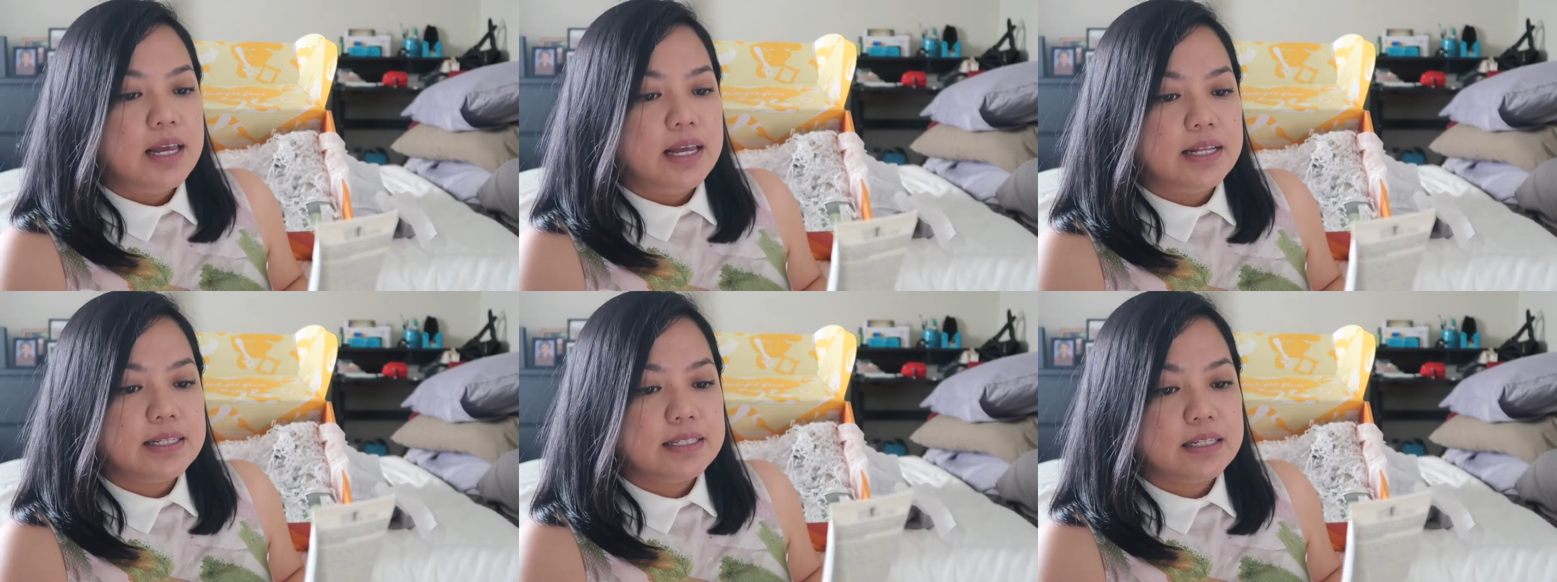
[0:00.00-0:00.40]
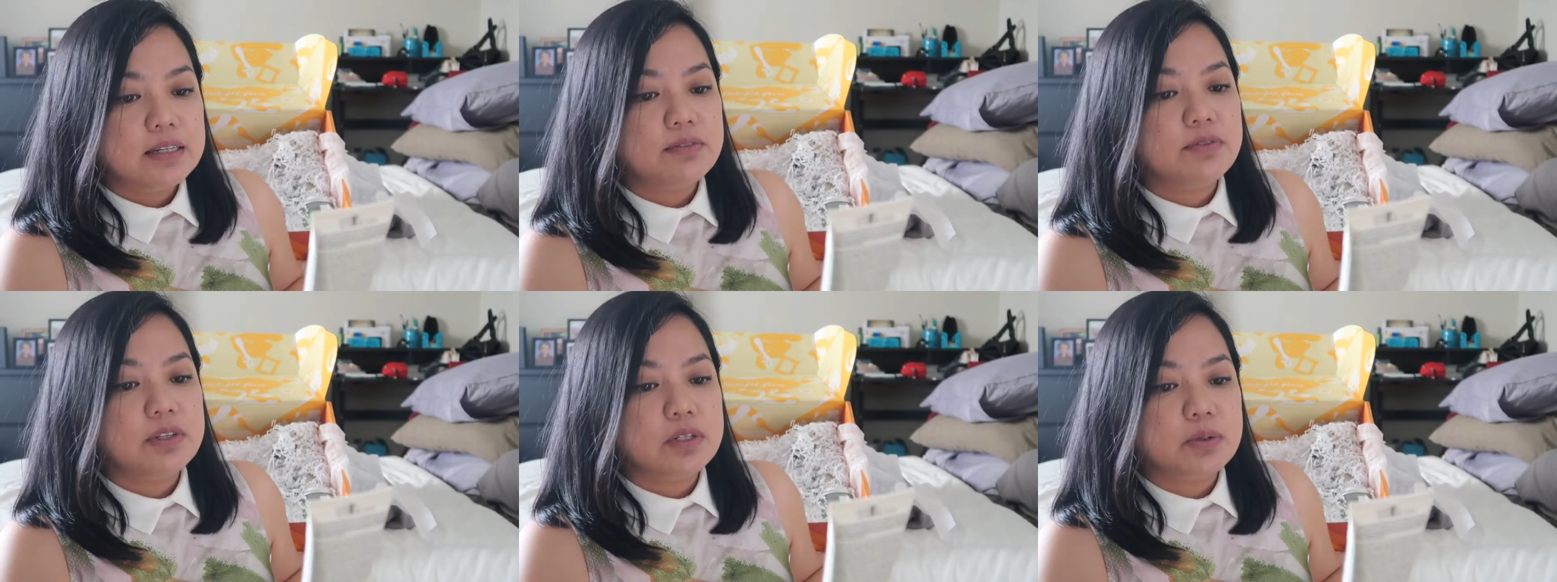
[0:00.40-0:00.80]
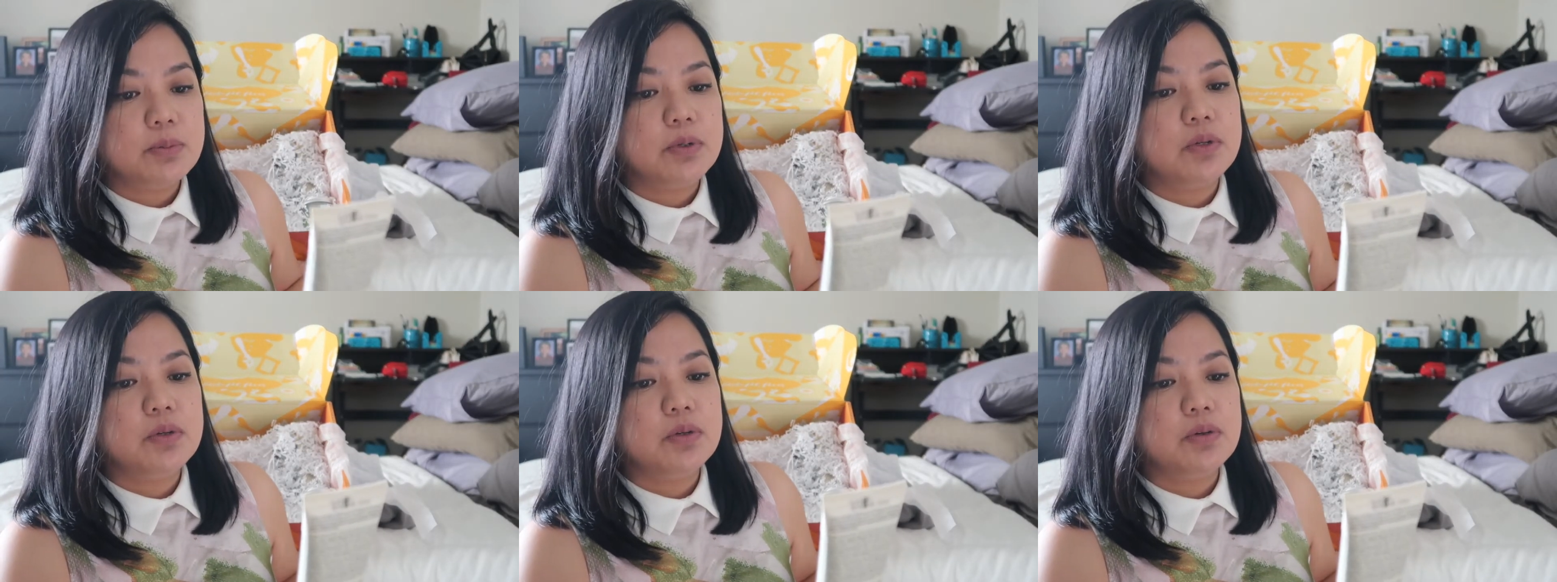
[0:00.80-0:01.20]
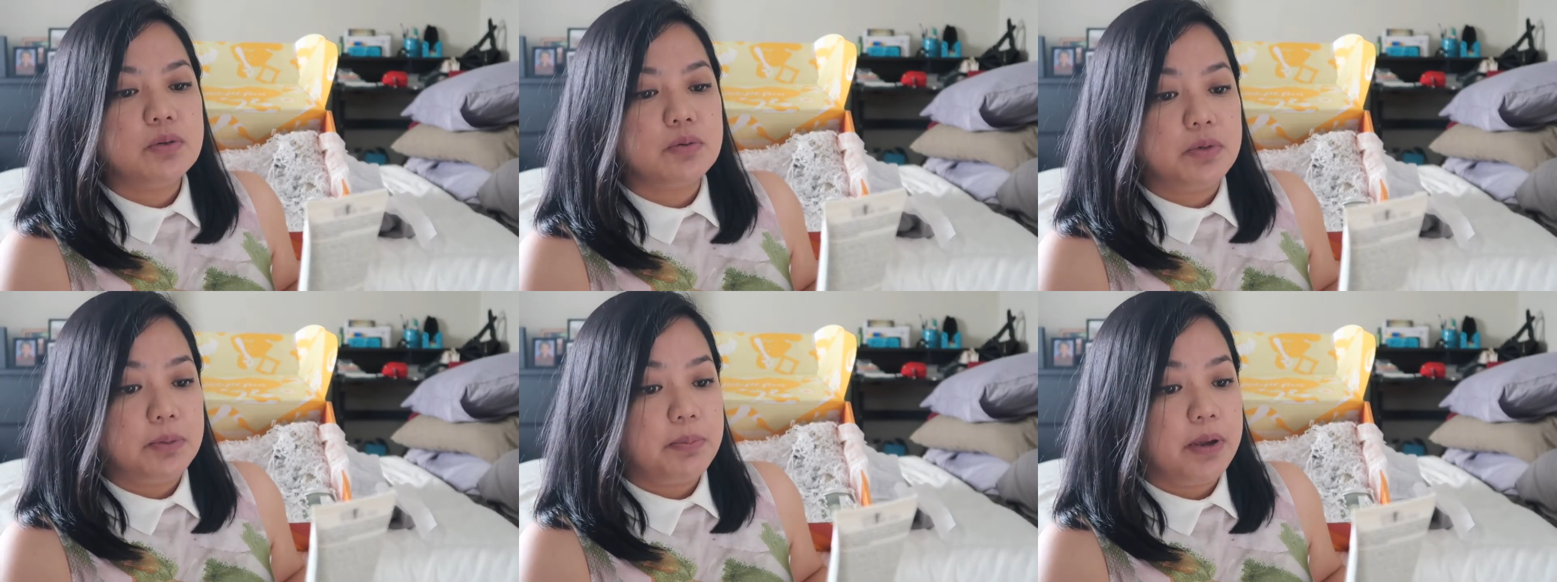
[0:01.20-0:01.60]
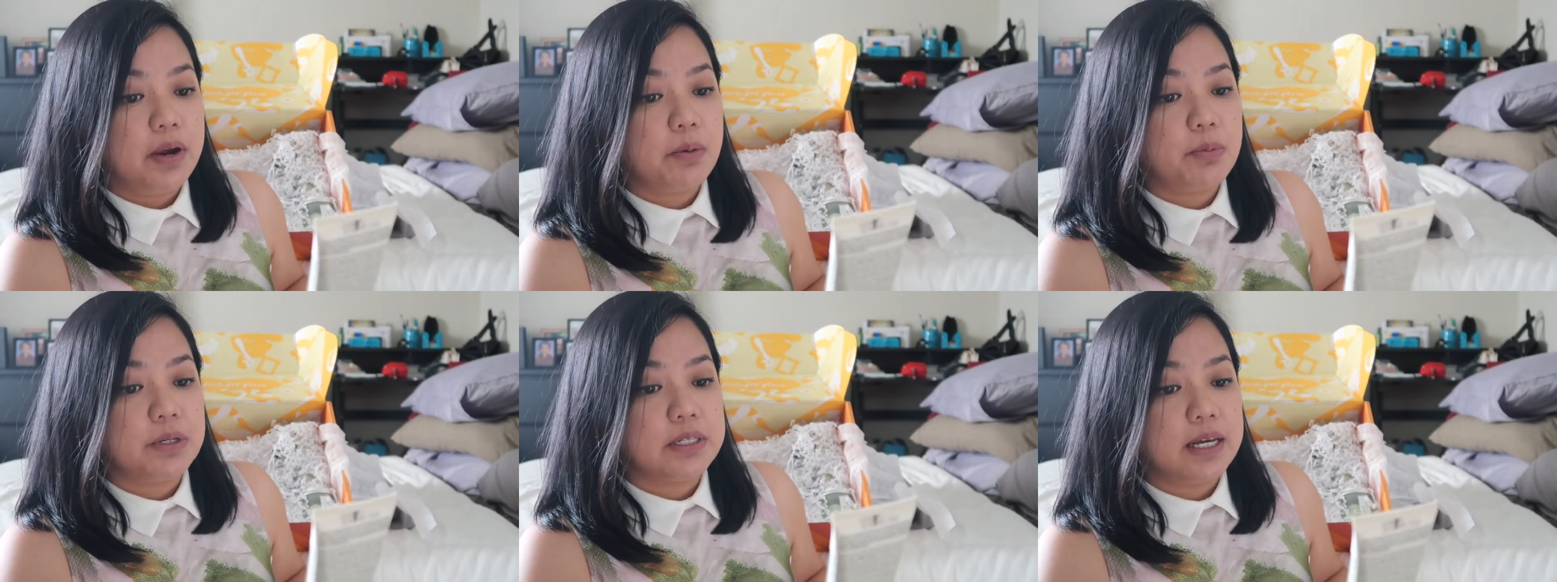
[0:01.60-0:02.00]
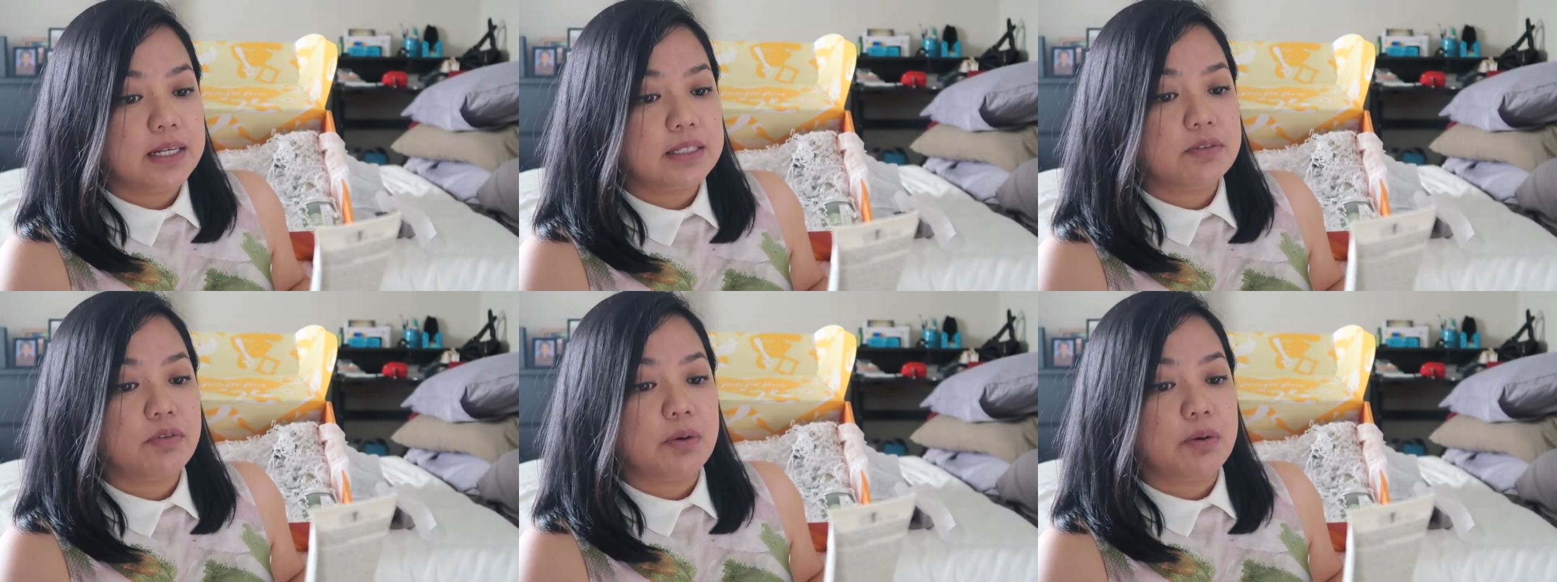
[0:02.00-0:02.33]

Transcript: instant visible repair, protects